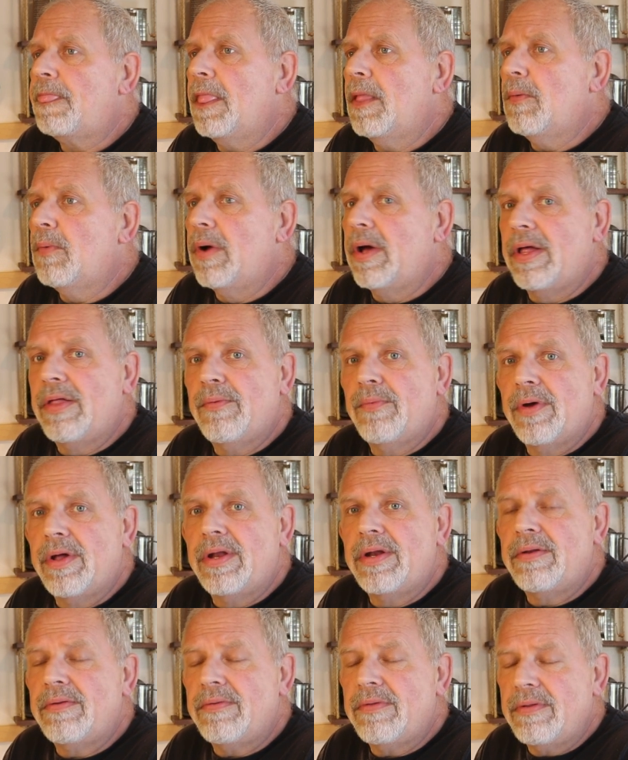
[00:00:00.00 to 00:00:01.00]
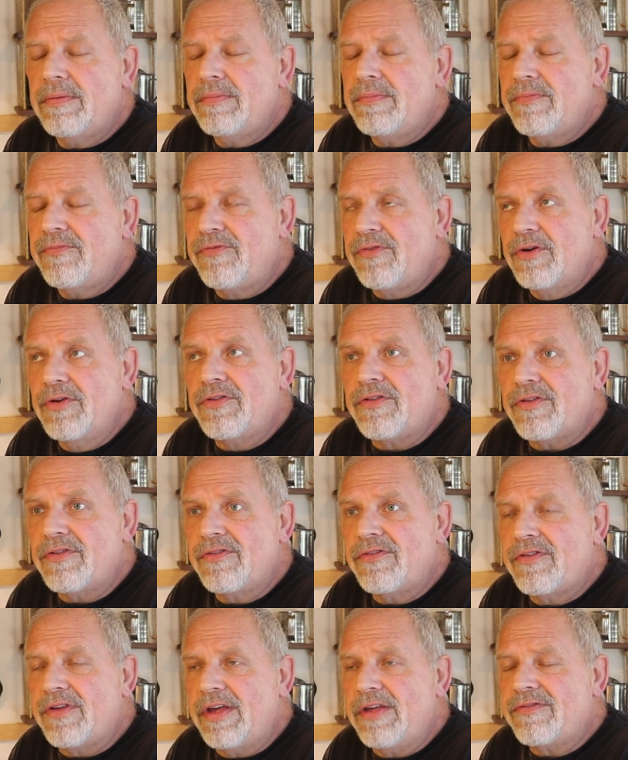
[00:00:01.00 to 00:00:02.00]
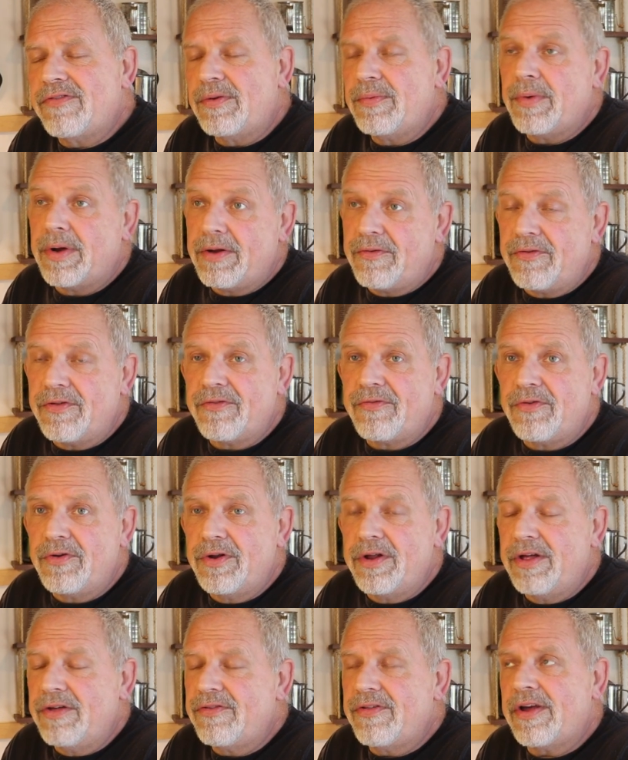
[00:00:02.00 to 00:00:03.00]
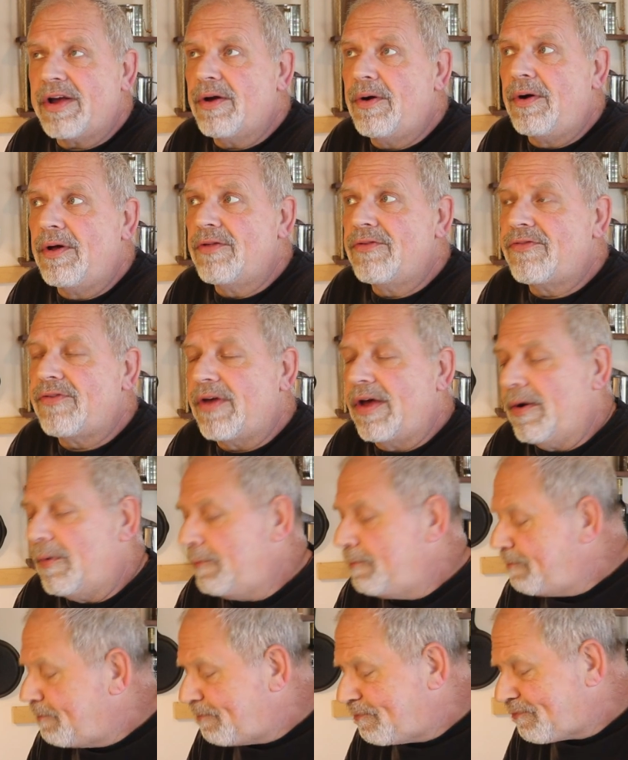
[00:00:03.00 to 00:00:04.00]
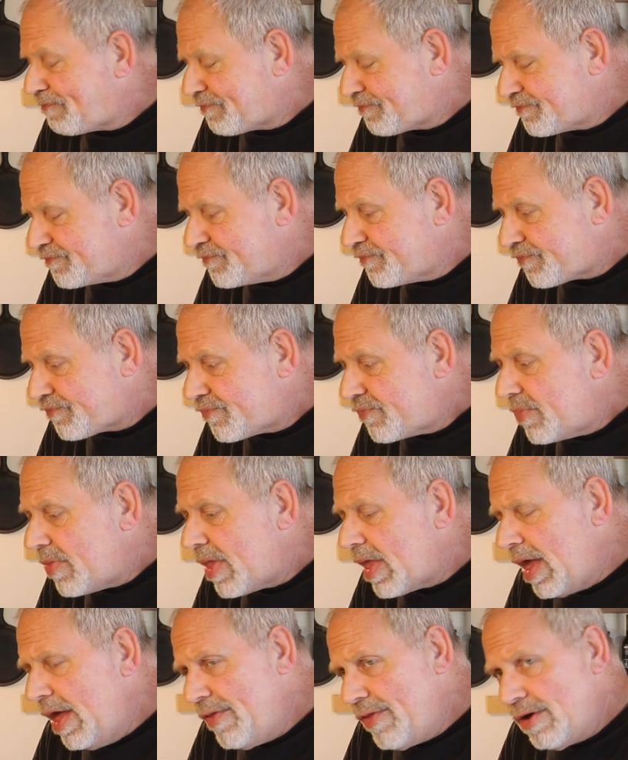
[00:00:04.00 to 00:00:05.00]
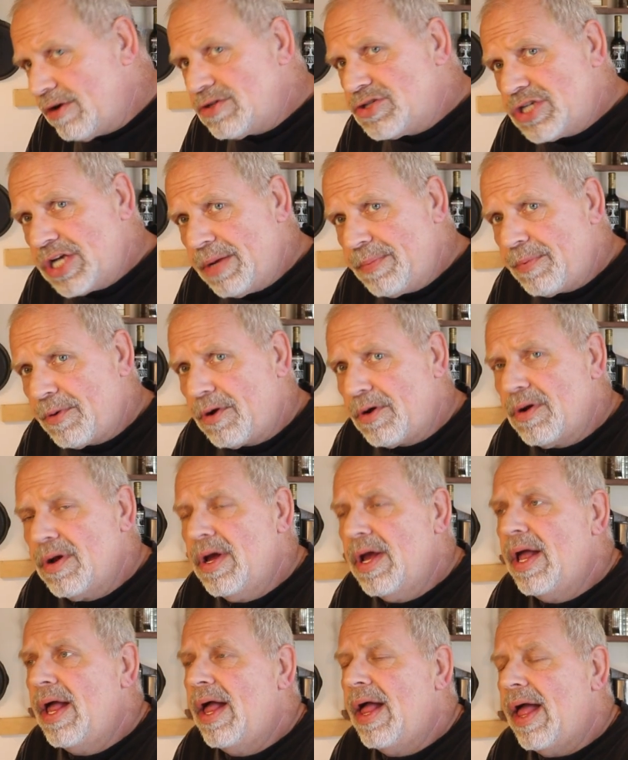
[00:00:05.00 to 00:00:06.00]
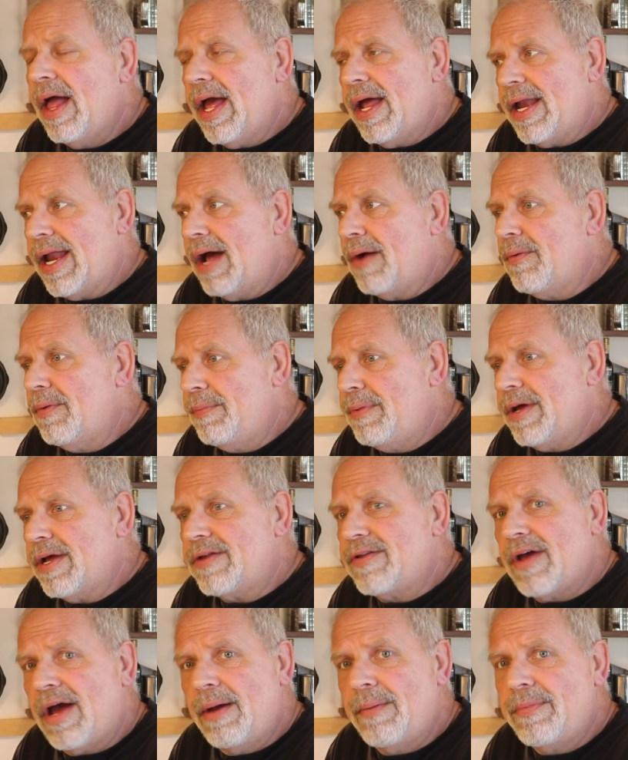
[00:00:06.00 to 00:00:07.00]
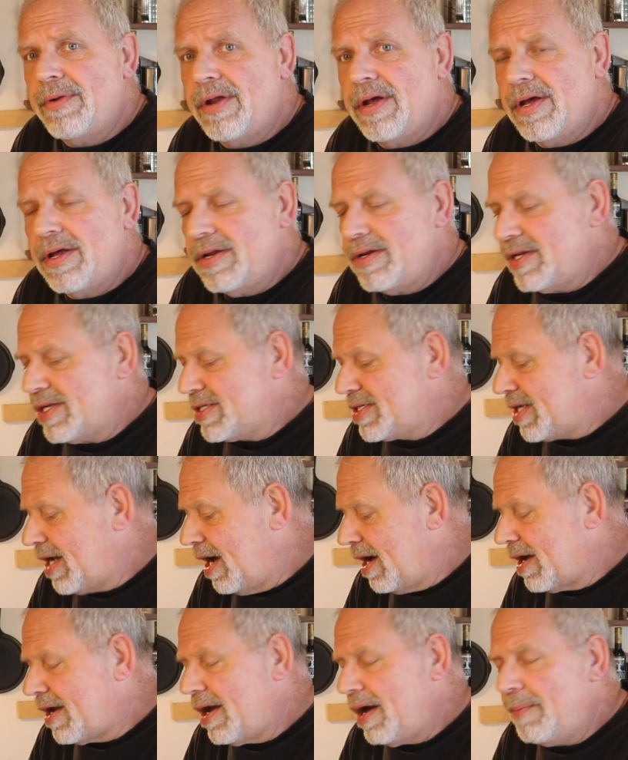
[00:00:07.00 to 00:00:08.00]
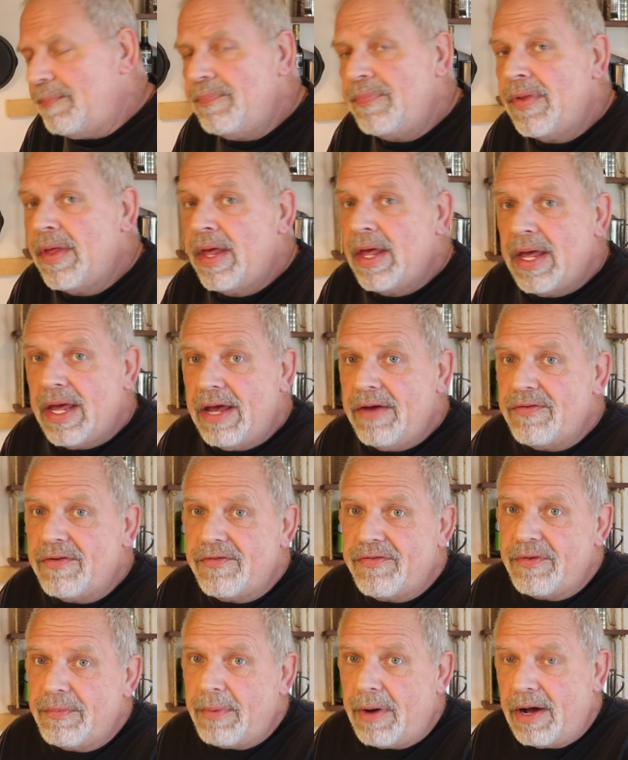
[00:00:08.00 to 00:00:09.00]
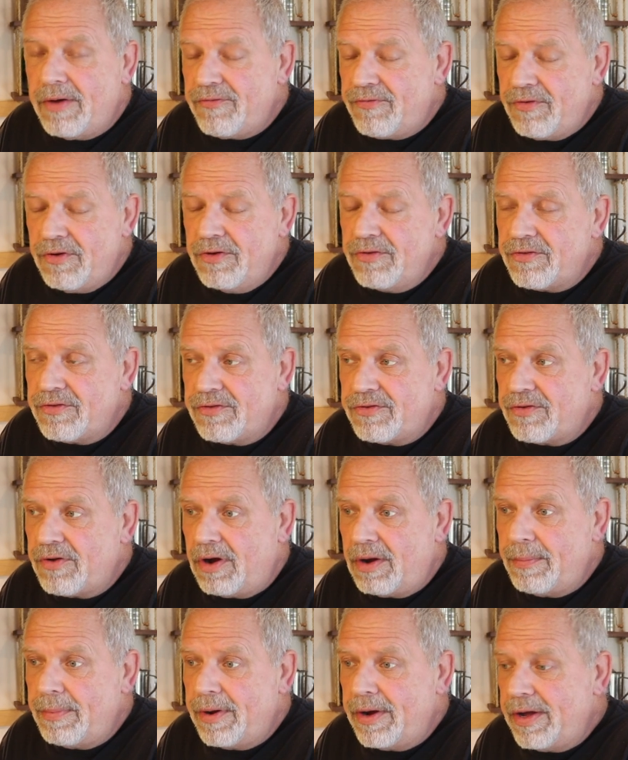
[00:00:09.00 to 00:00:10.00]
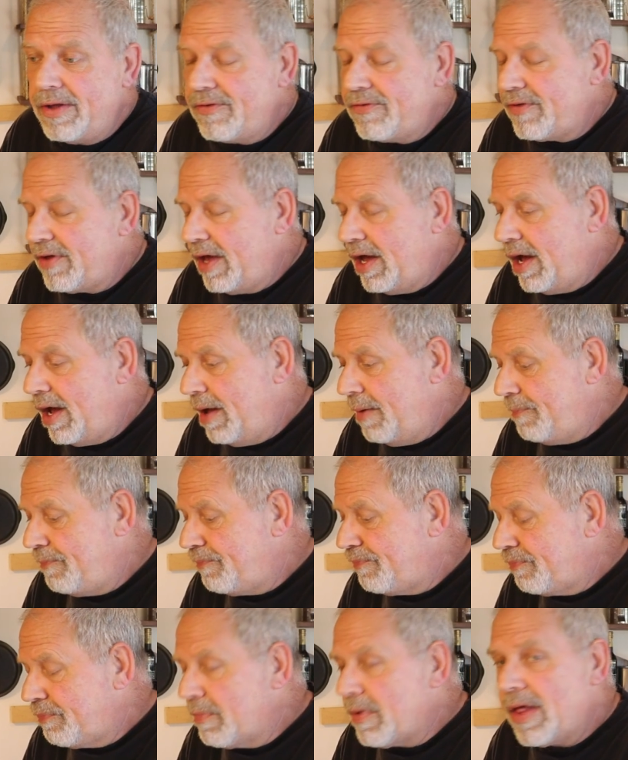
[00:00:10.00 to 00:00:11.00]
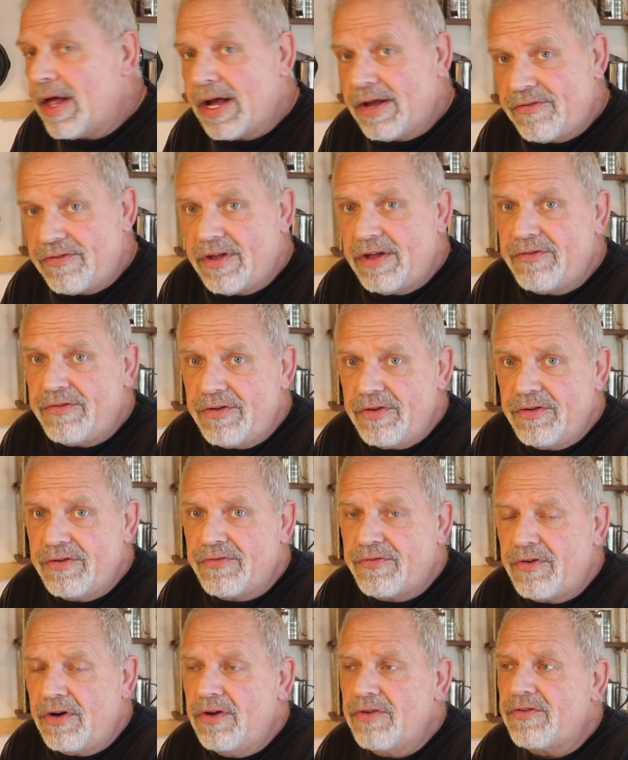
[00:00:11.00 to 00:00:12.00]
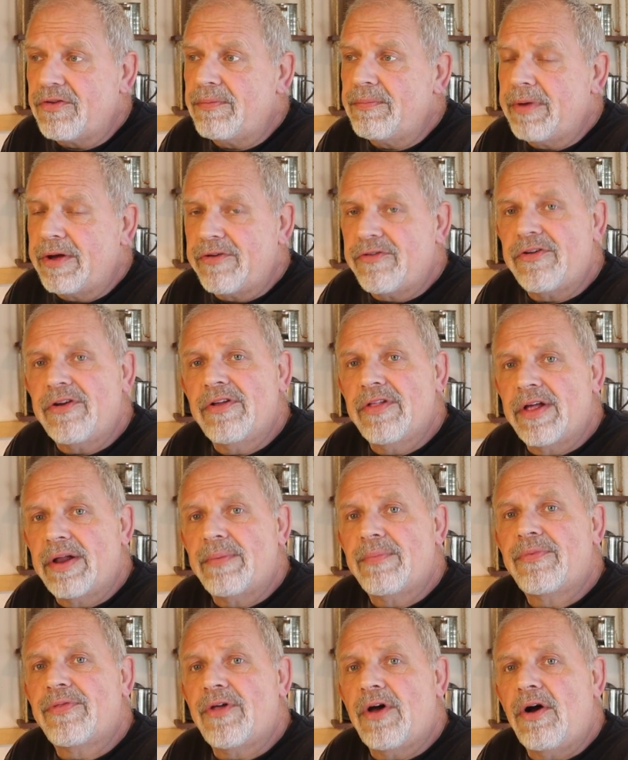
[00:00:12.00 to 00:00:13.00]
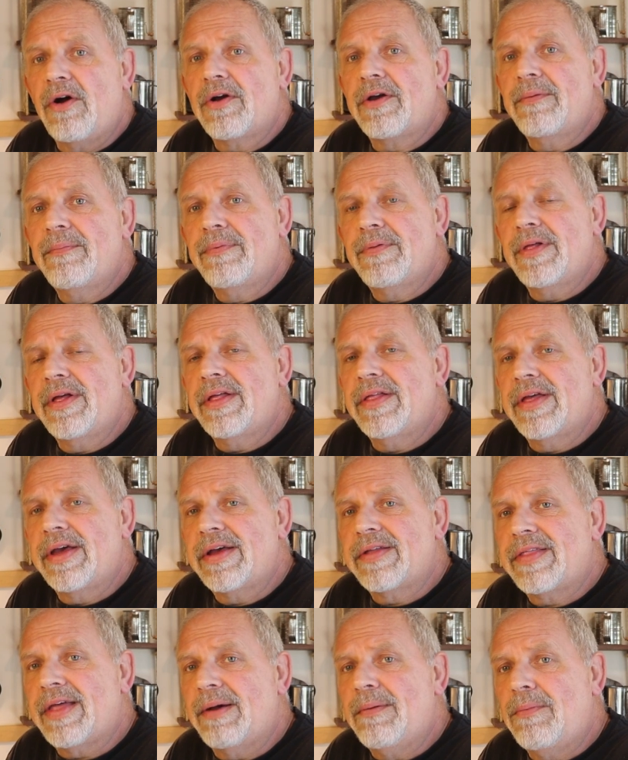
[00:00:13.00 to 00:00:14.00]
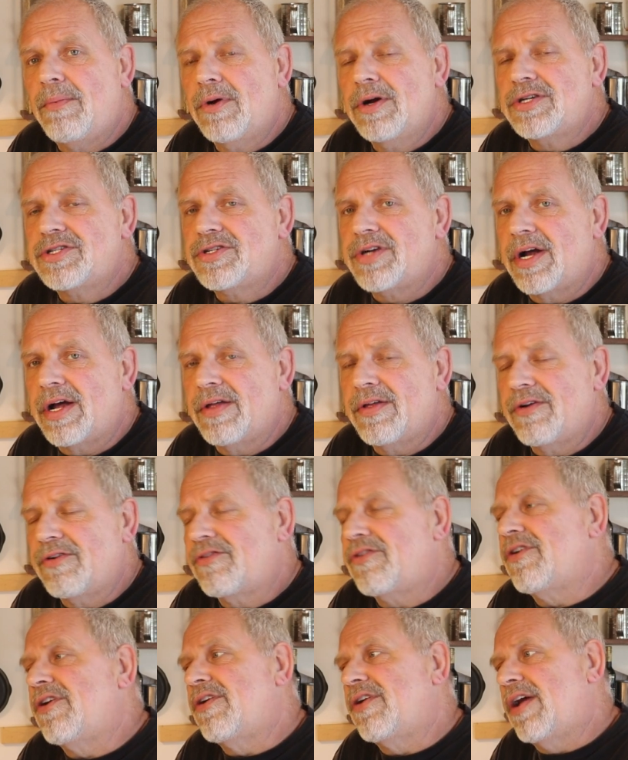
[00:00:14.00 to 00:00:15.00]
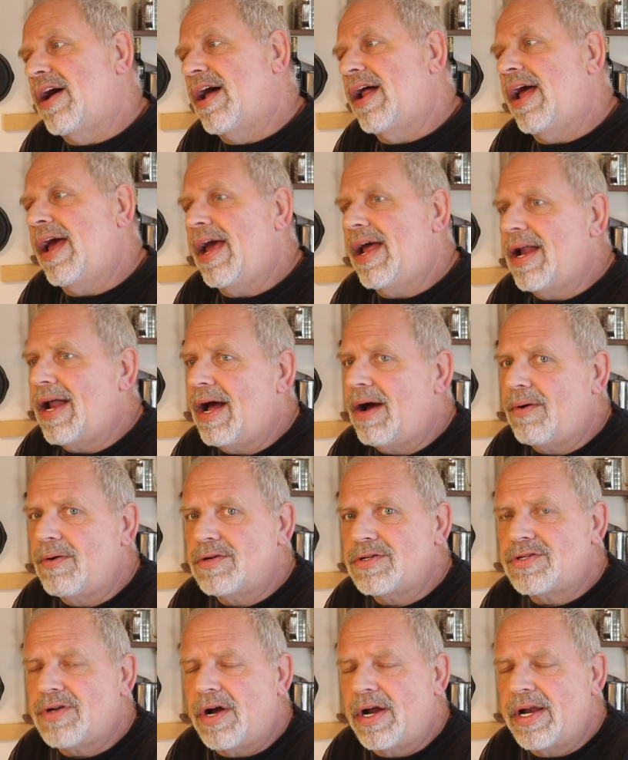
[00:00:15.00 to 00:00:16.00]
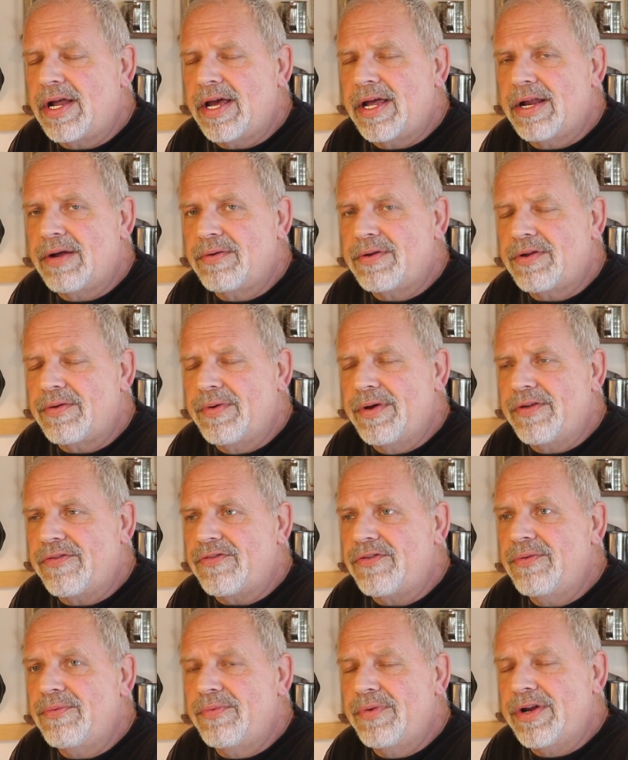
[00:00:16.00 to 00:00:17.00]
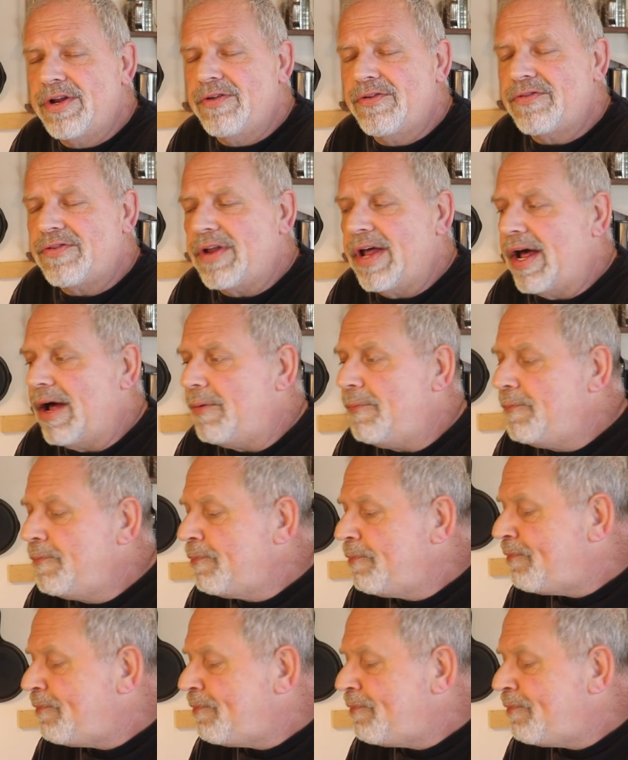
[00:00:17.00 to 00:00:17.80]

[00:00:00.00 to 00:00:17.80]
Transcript: when fruit's in season, whatever the fruit is, they go on sale. And they're cheaper, and that would be a time to stock up, even if you bought frozen strawberries. But like I said, if you use frozen, make sure you let them thaw completely, get that moisture out of there, so you're not 8 hours trying to get it to reduce down.